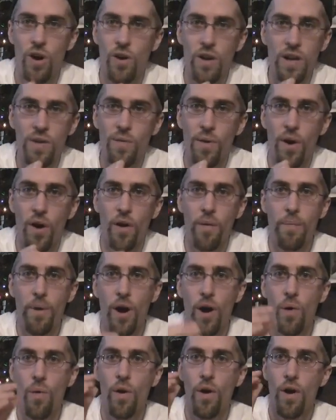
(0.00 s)
Tony
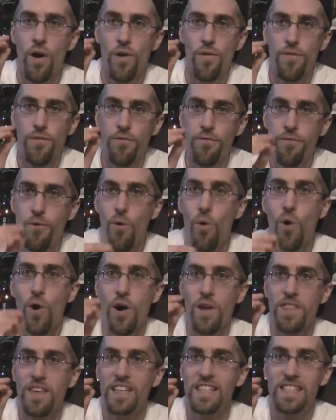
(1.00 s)
Romo,
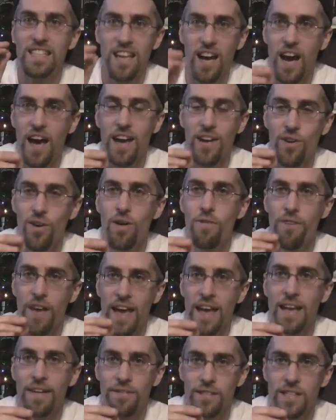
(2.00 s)
for the title of
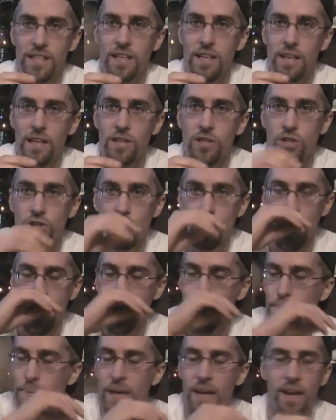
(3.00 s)
NFC East
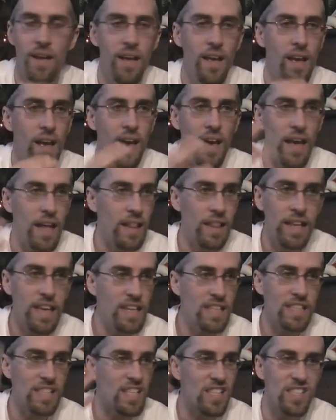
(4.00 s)
champion. At
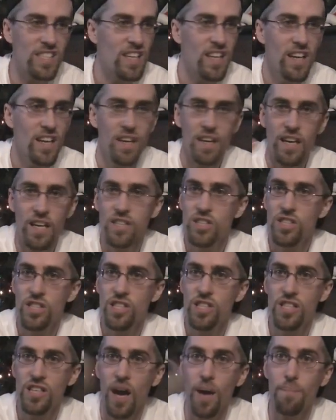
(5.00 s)
least it's it's
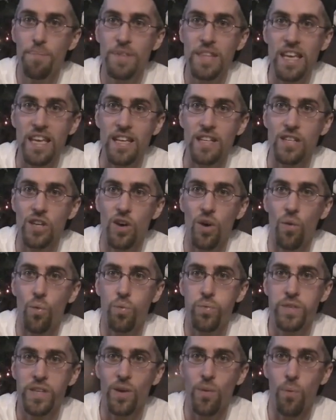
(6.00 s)
something
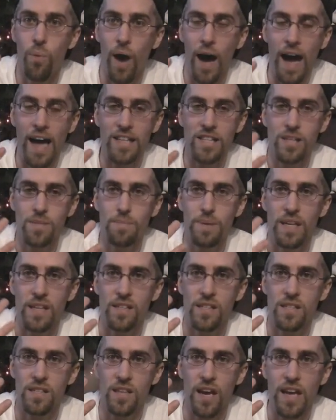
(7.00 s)
to watch and be
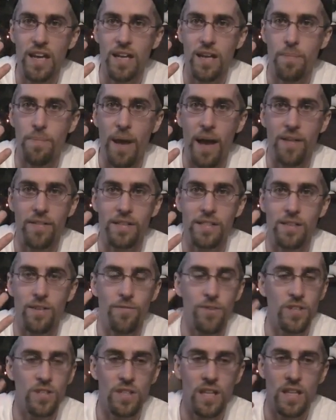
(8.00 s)
excited about in this
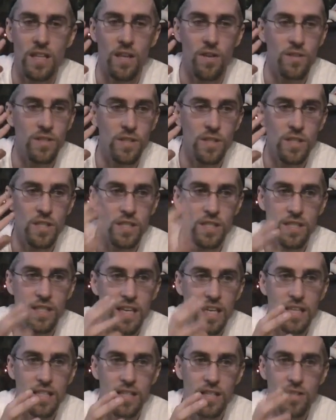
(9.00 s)
division, that the
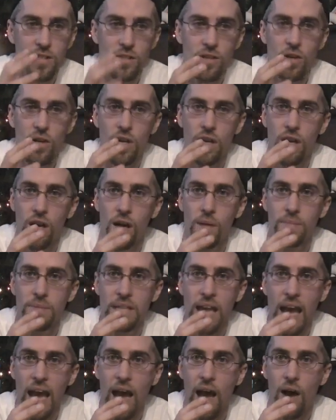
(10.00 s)
season is going to come
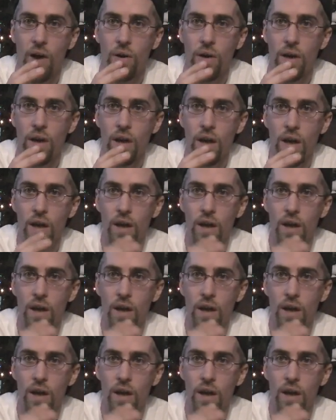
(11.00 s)
down